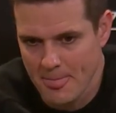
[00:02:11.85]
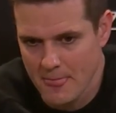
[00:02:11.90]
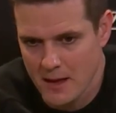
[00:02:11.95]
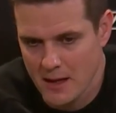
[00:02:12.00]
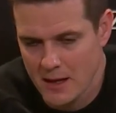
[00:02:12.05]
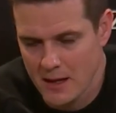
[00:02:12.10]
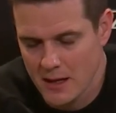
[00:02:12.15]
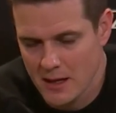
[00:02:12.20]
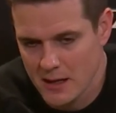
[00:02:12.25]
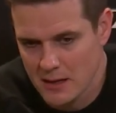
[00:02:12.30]

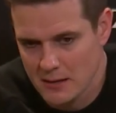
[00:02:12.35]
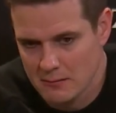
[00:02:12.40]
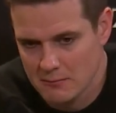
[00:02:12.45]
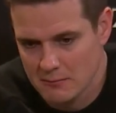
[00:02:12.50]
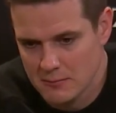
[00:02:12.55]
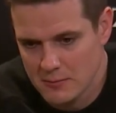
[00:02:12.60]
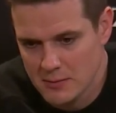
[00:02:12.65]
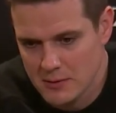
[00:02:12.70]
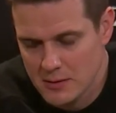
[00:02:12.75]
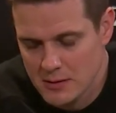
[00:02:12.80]
And
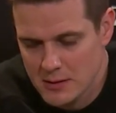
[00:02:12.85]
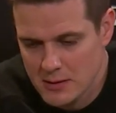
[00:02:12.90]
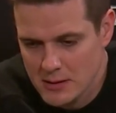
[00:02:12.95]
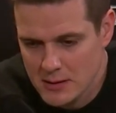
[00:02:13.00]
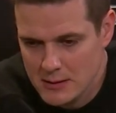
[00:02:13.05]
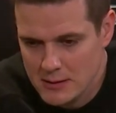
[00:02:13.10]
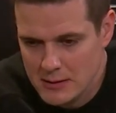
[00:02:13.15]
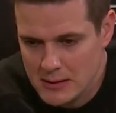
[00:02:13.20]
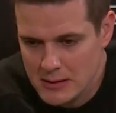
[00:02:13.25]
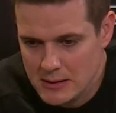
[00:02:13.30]

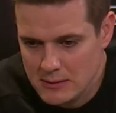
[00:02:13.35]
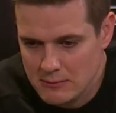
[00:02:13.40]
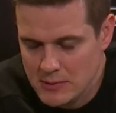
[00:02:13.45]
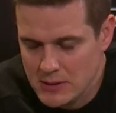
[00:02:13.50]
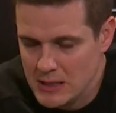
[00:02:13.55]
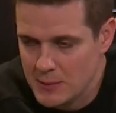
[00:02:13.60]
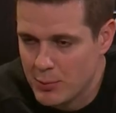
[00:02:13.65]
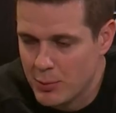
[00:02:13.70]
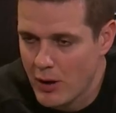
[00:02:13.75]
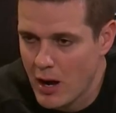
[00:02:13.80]

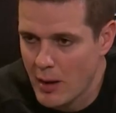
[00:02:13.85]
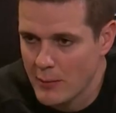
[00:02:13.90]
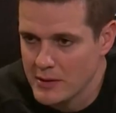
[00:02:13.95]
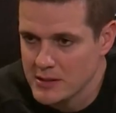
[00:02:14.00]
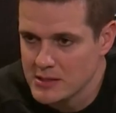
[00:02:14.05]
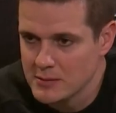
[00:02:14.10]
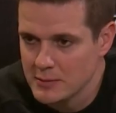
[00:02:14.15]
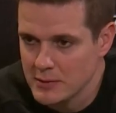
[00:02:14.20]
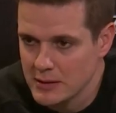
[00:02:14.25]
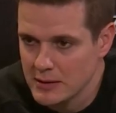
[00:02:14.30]
he
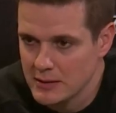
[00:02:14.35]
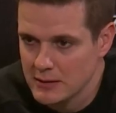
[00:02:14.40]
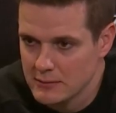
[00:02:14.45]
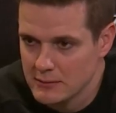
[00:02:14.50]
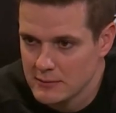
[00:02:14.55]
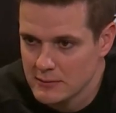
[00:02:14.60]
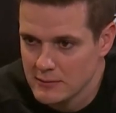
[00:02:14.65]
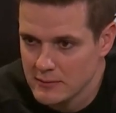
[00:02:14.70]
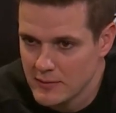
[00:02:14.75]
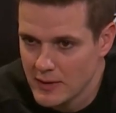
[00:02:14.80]
promised me
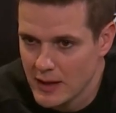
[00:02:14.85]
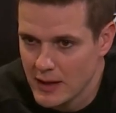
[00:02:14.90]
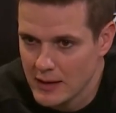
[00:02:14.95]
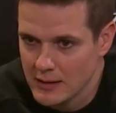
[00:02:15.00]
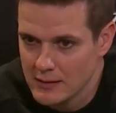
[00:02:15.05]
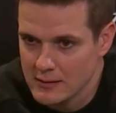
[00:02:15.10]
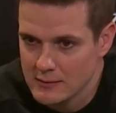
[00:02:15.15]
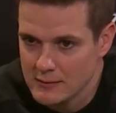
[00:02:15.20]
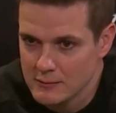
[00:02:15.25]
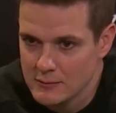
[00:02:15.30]
that
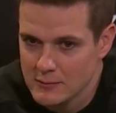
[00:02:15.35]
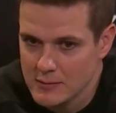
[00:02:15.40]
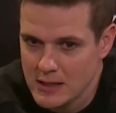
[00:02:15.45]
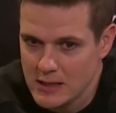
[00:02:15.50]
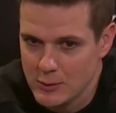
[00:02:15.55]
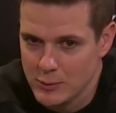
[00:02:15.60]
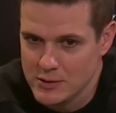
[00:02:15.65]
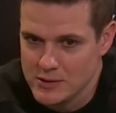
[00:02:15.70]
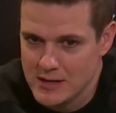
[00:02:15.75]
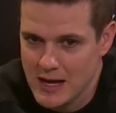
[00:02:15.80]

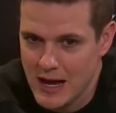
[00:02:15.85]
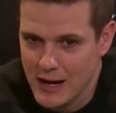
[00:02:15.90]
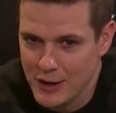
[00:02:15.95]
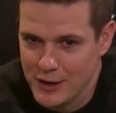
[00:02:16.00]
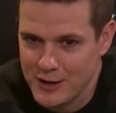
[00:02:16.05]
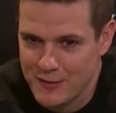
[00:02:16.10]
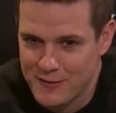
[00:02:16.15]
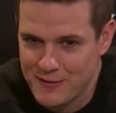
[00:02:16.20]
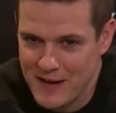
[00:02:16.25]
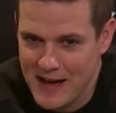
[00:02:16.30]
he was not
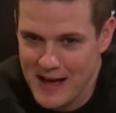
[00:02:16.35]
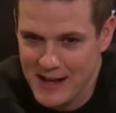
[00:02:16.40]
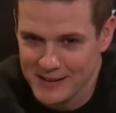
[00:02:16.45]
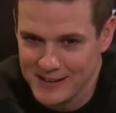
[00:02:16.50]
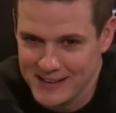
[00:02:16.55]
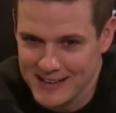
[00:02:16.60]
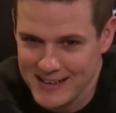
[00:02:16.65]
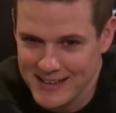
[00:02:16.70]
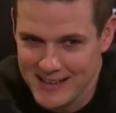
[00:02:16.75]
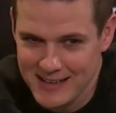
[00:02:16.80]
going to foul
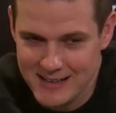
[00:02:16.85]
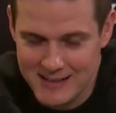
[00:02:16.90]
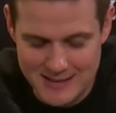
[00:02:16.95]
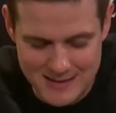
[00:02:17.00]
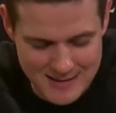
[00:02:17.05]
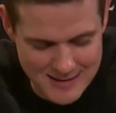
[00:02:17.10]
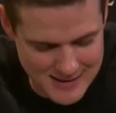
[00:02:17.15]
again.